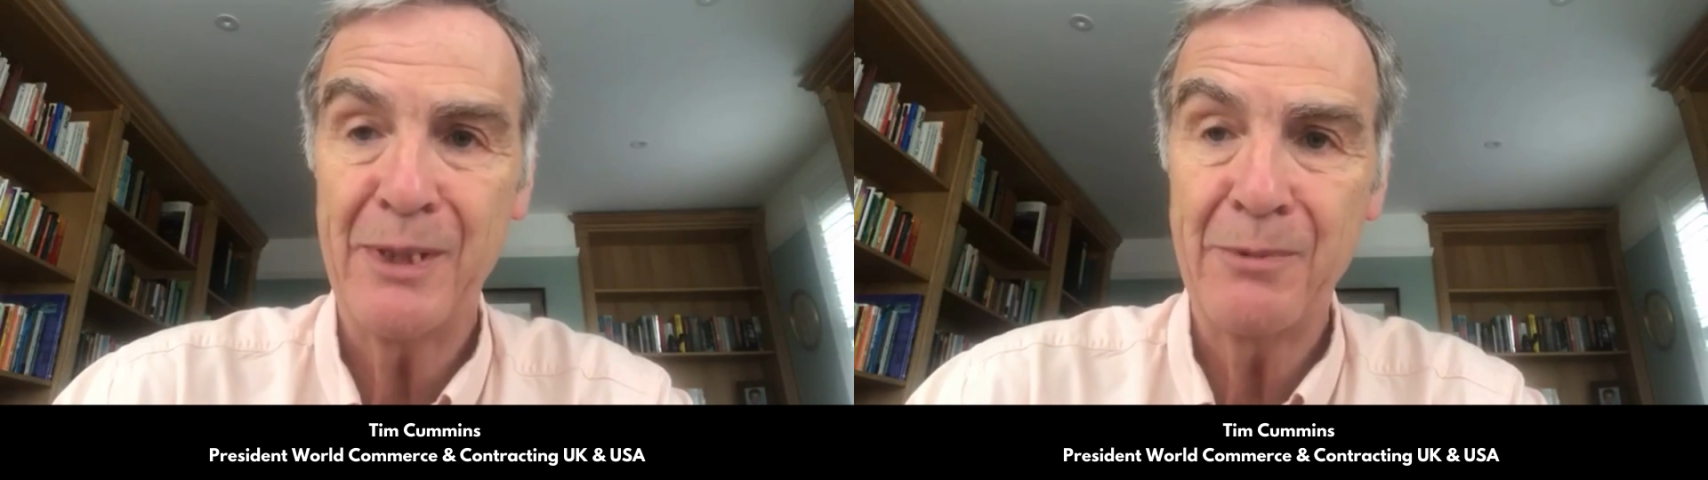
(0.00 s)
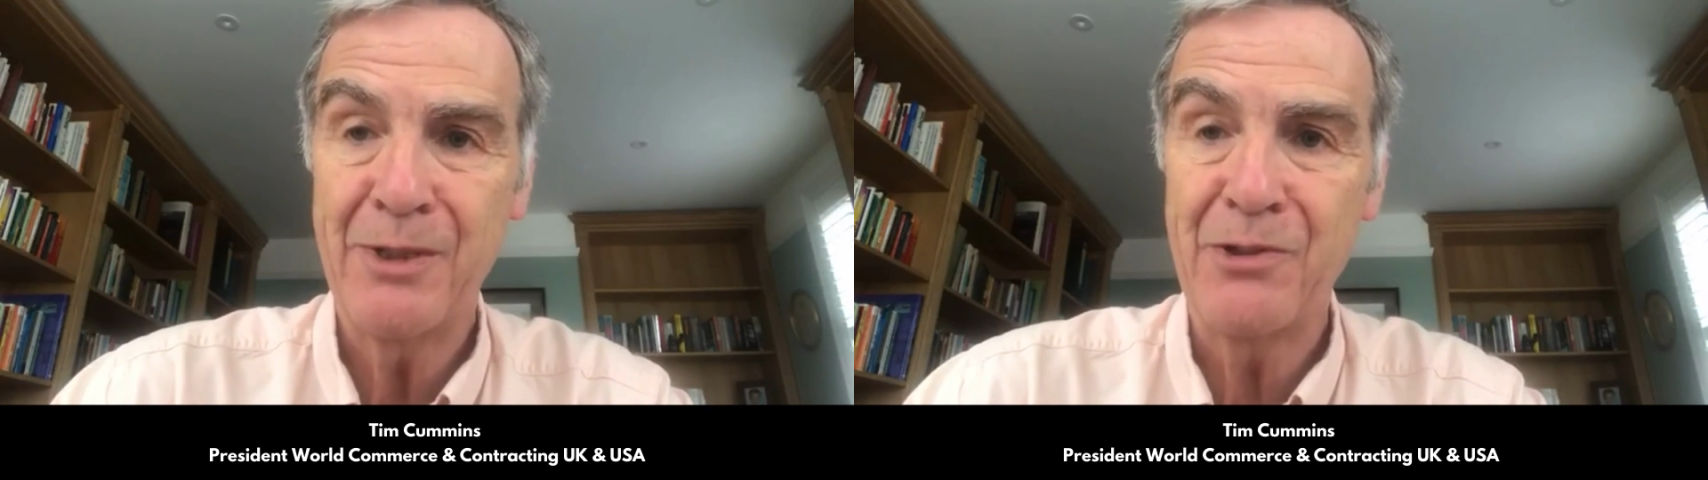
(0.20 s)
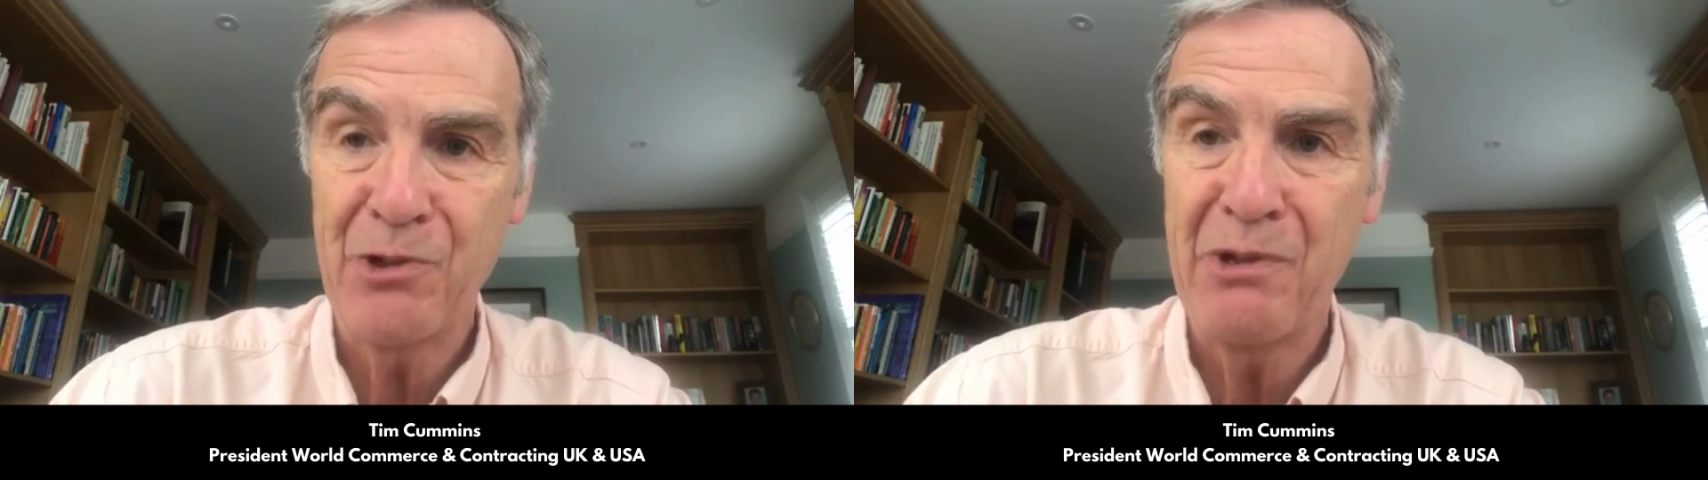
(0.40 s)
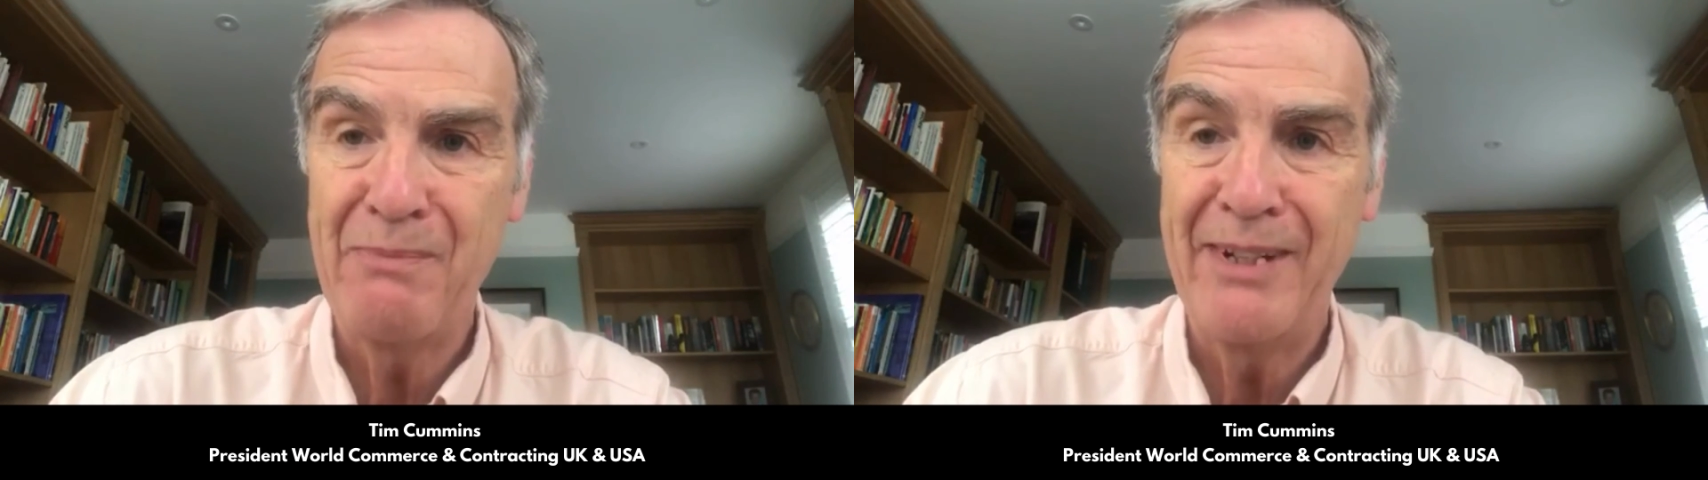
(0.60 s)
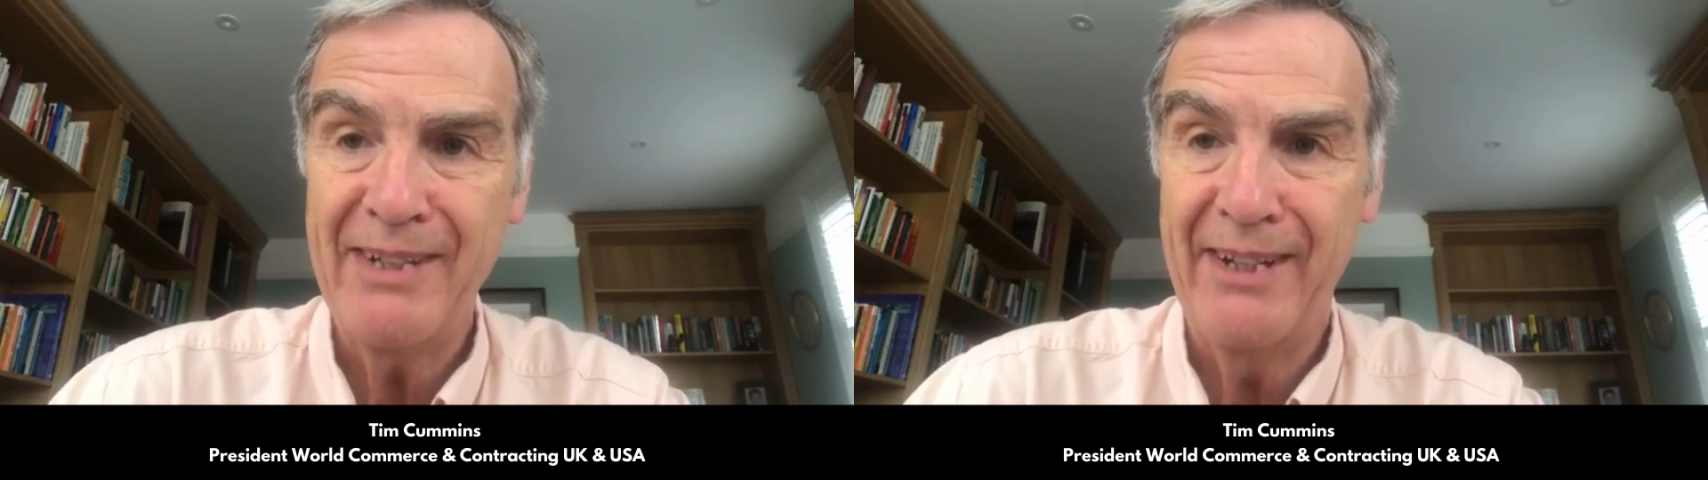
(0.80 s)
able to join
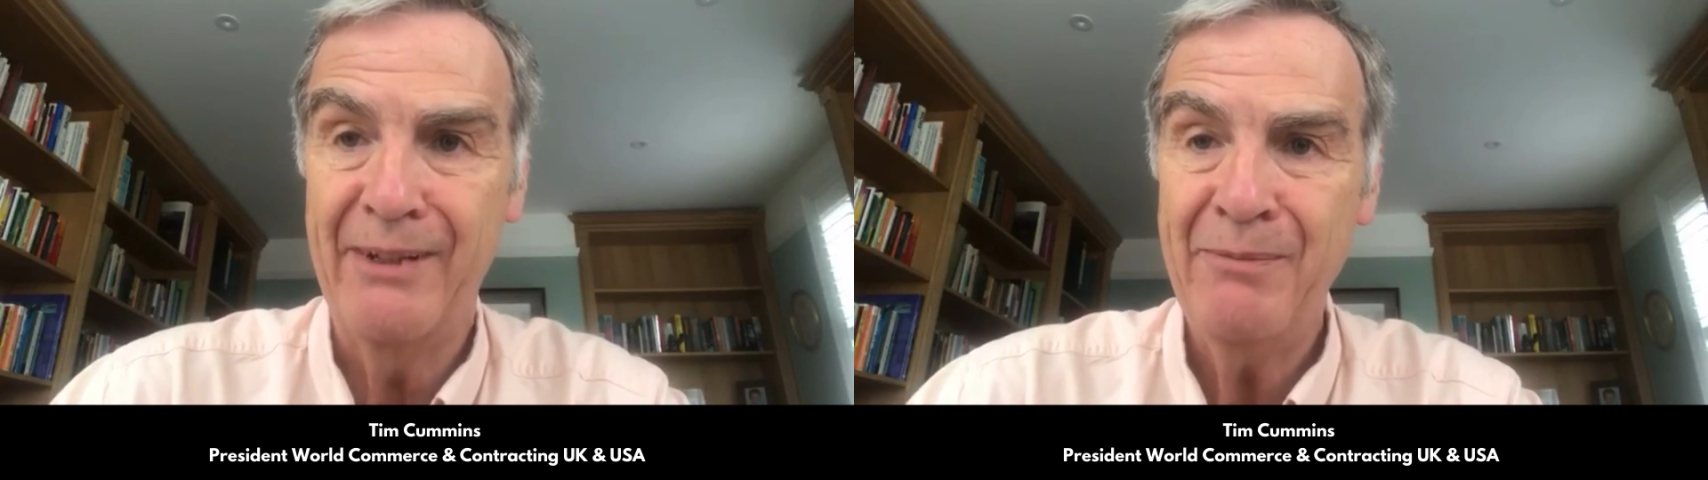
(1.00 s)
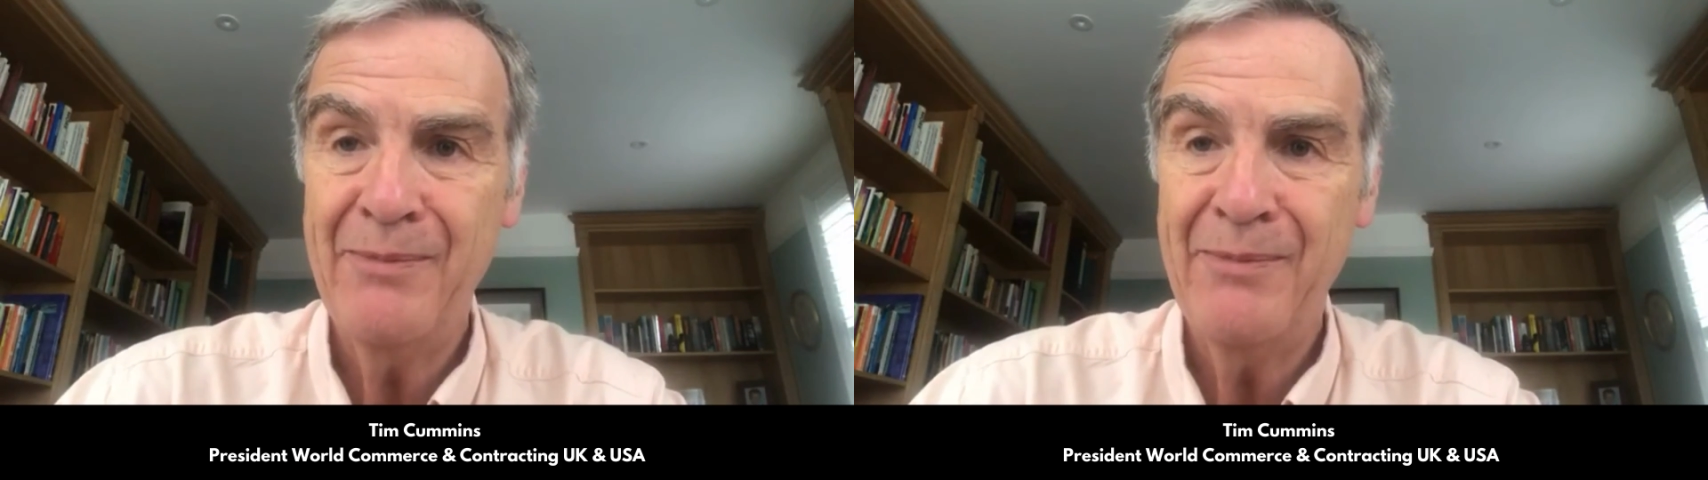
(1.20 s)
me there.